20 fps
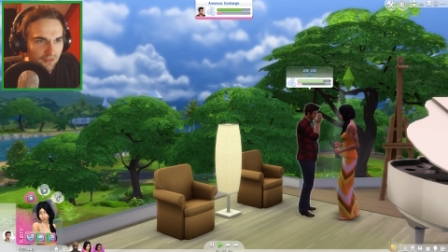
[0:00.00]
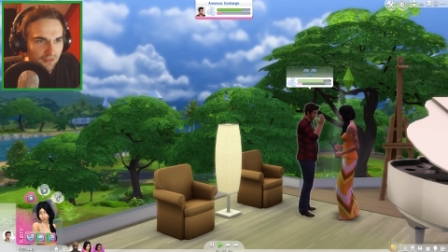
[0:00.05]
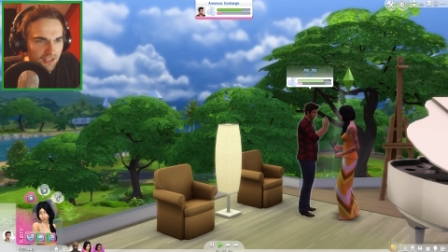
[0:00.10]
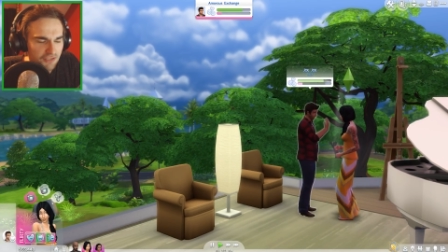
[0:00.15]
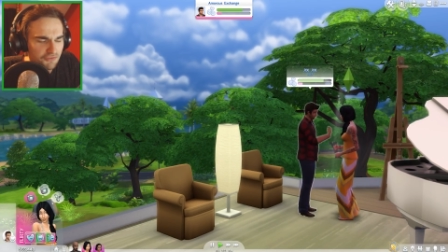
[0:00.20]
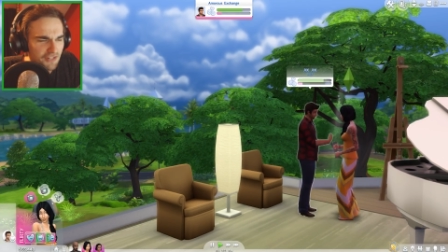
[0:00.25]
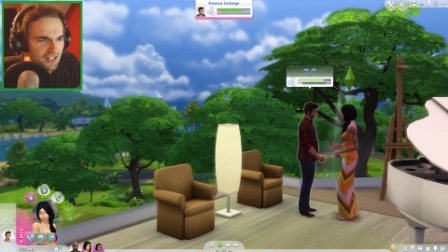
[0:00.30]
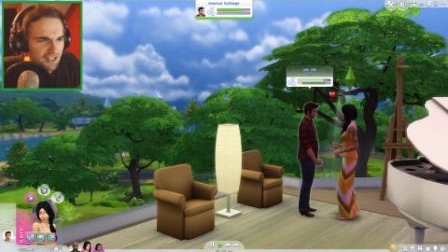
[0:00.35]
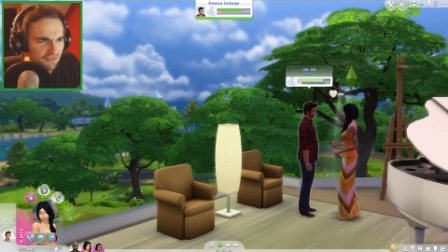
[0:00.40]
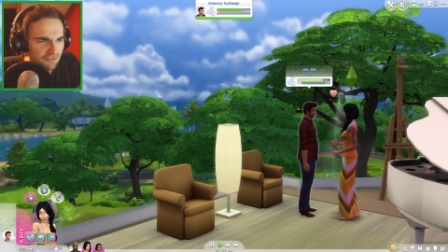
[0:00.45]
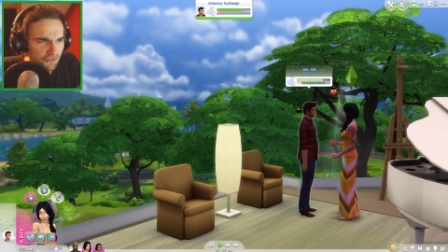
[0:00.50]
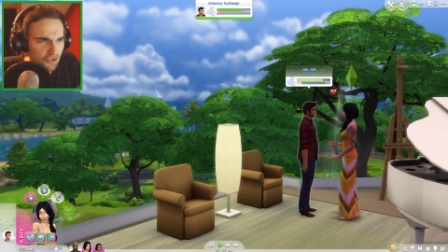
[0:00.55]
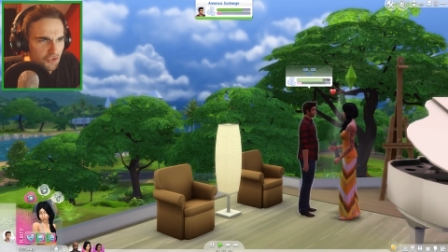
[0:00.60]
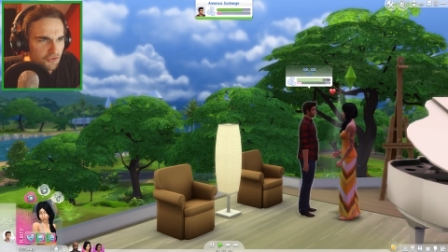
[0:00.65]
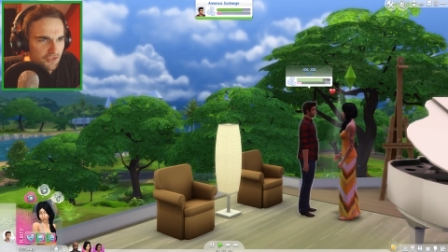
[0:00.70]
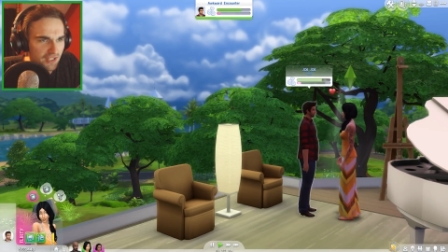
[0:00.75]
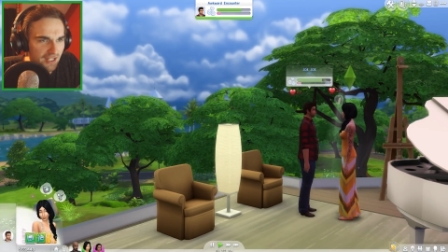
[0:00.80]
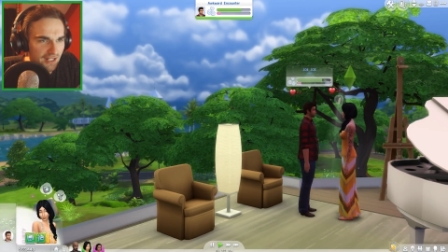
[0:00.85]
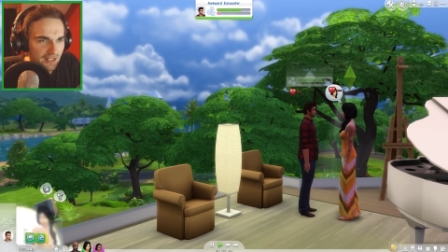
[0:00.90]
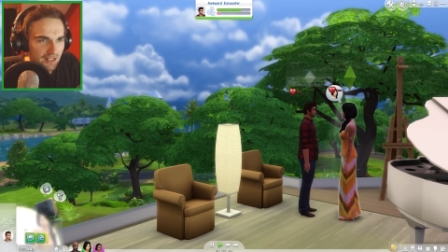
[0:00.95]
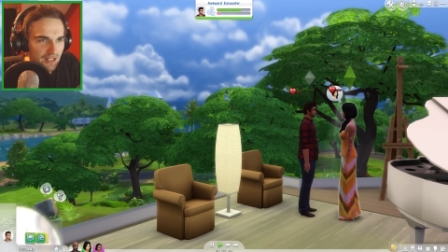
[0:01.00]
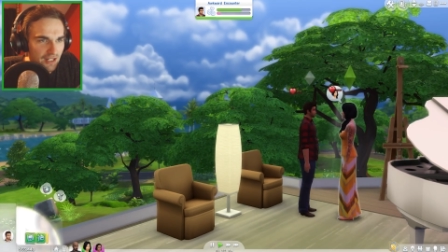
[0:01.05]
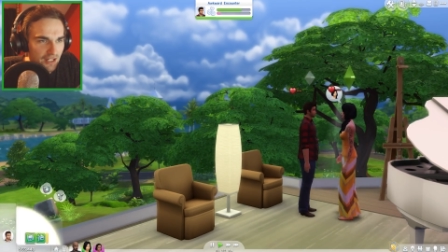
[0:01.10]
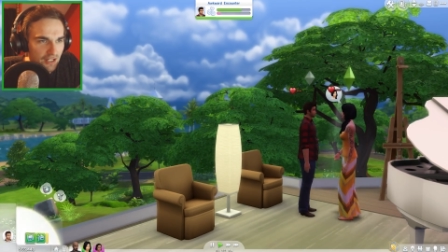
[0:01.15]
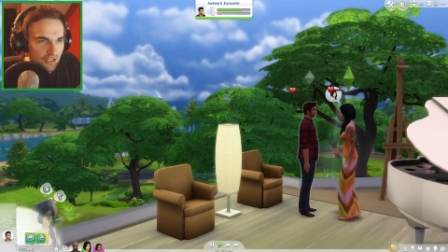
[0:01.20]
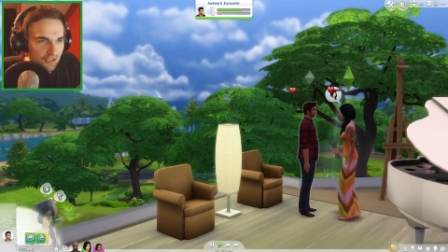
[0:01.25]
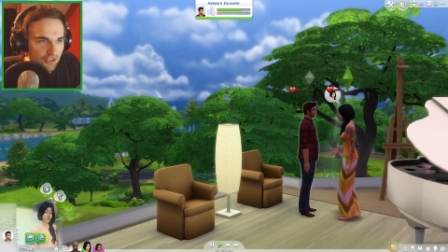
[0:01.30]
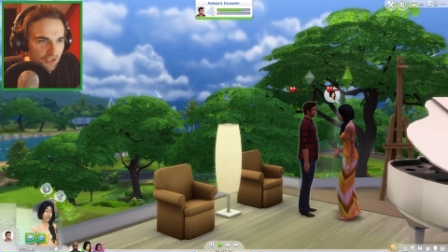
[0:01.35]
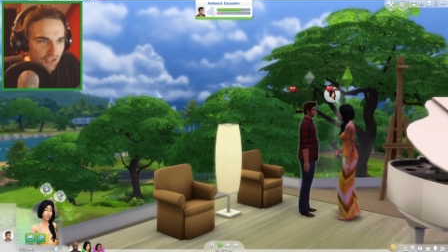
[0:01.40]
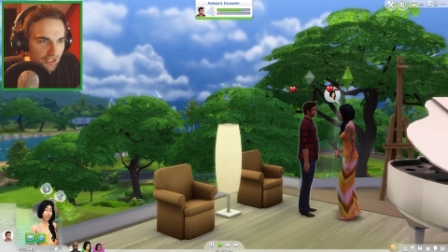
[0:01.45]
This is very confusing.
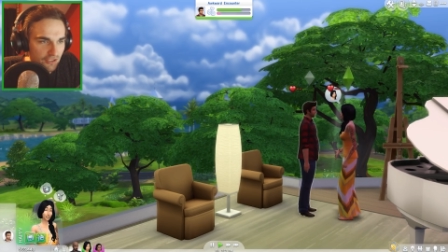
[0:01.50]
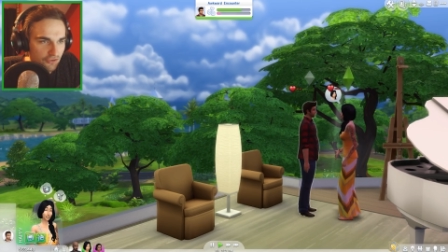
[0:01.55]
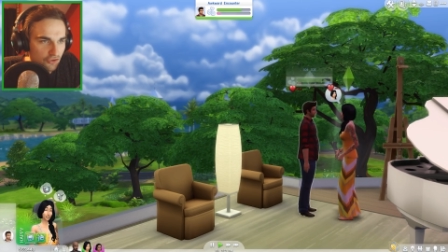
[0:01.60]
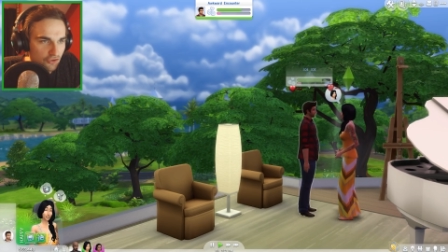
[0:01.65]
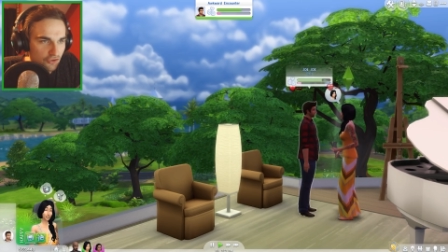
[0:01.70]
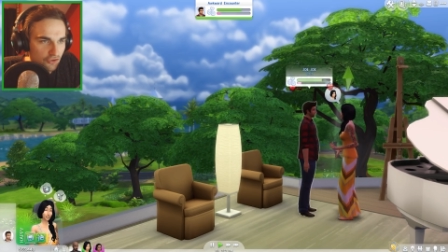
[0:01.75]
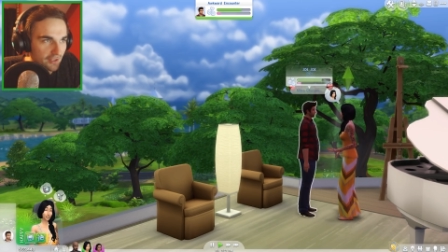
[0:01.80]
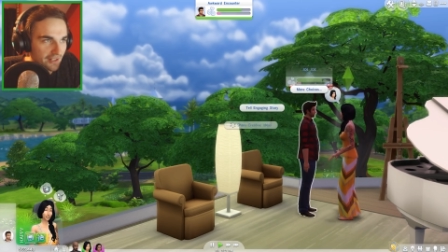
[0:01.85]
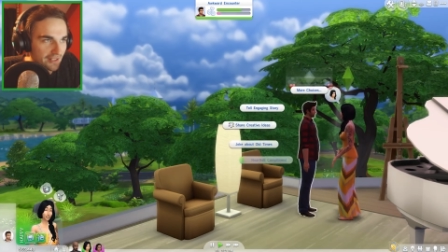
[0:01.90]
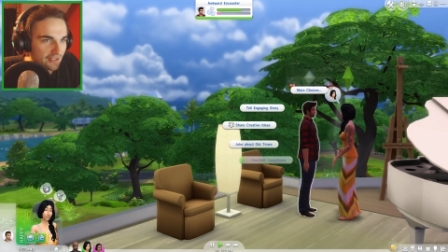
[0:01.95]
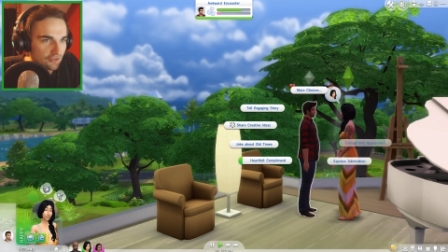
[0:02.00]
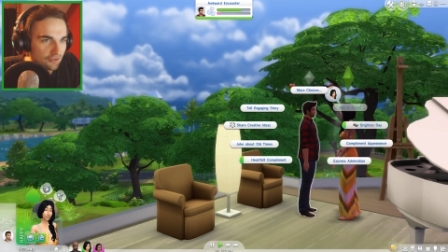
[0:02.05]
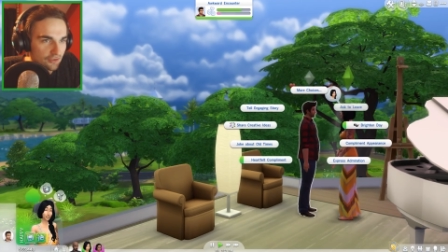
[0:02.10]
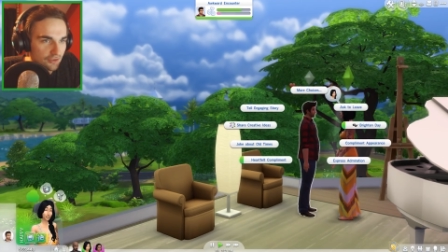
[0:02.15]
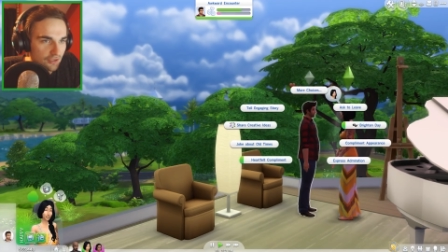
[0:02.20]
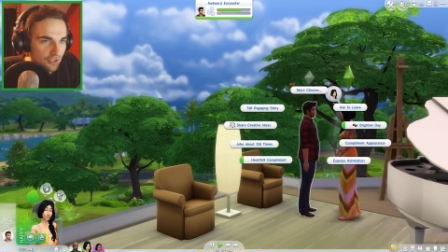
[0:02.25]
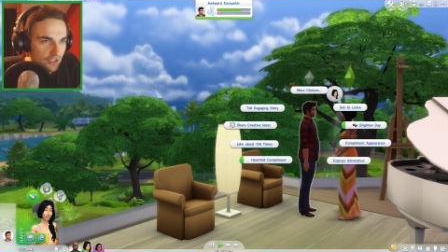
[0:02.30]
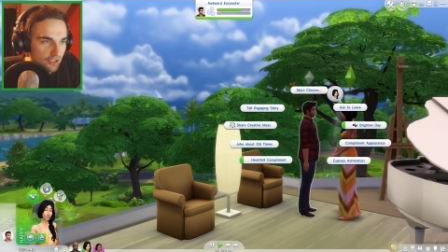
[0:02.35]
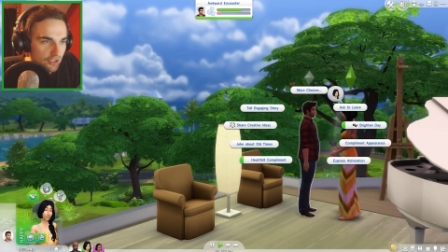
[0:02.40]
She's like trying,